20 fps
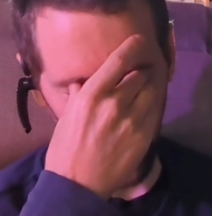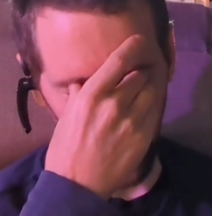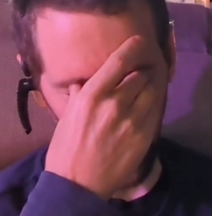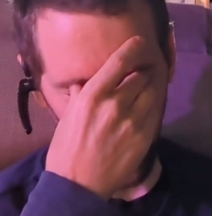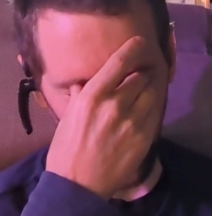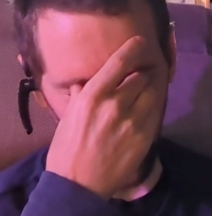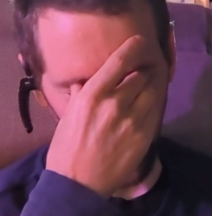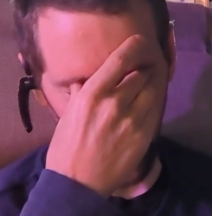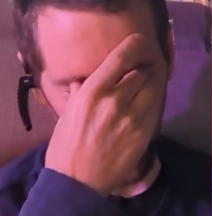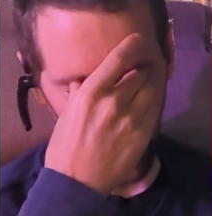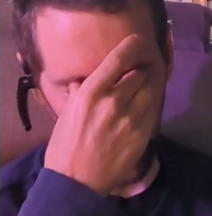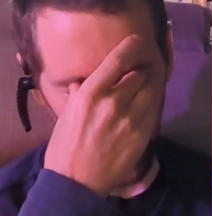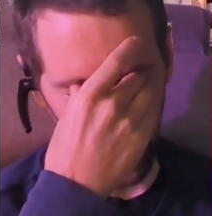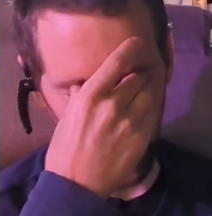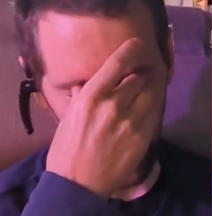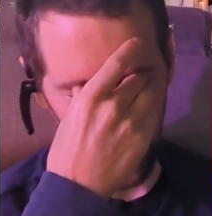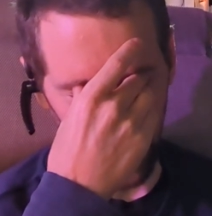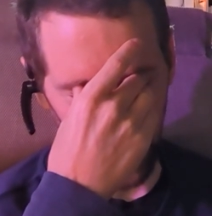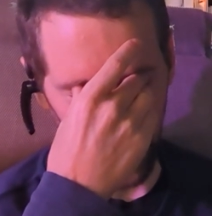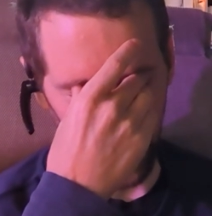to get
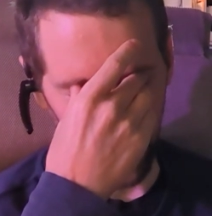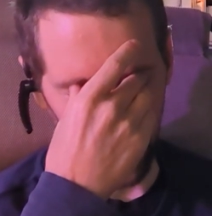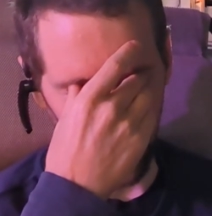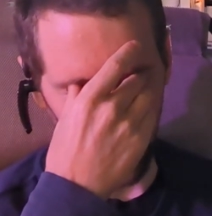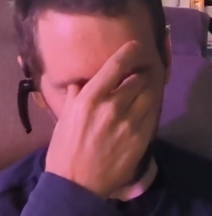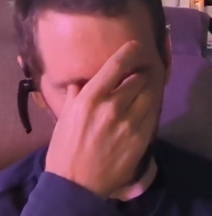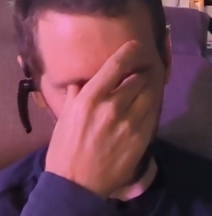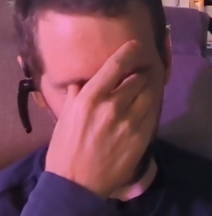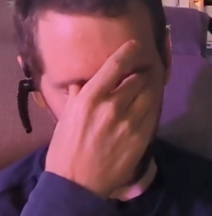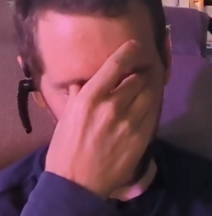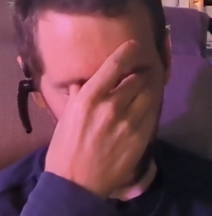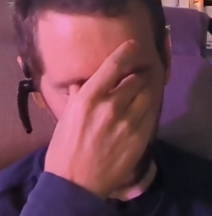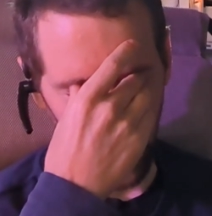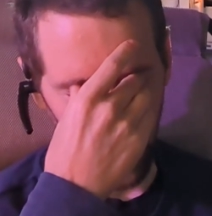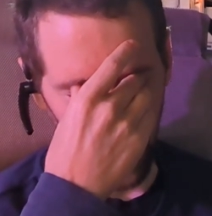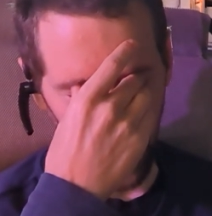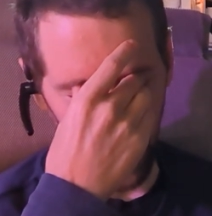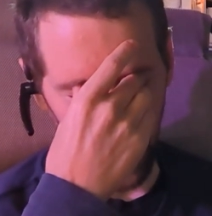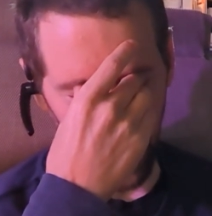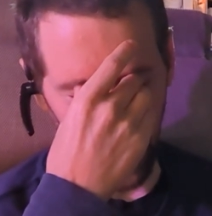injections
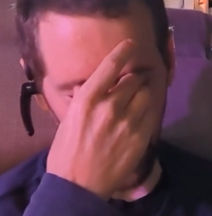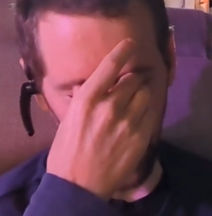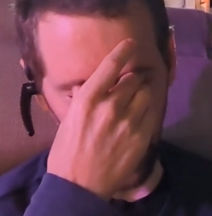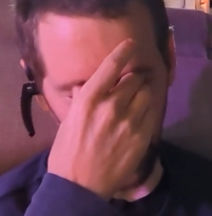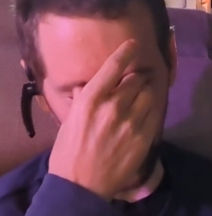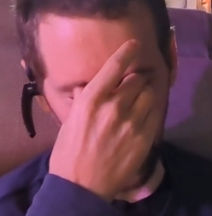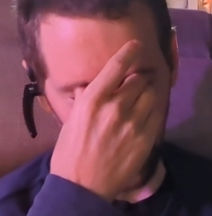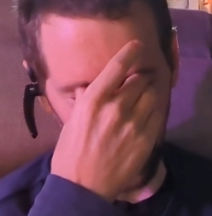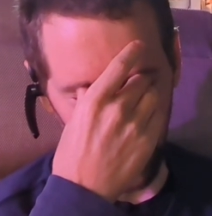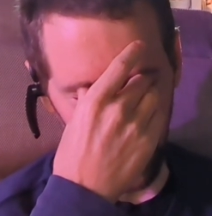at Dr.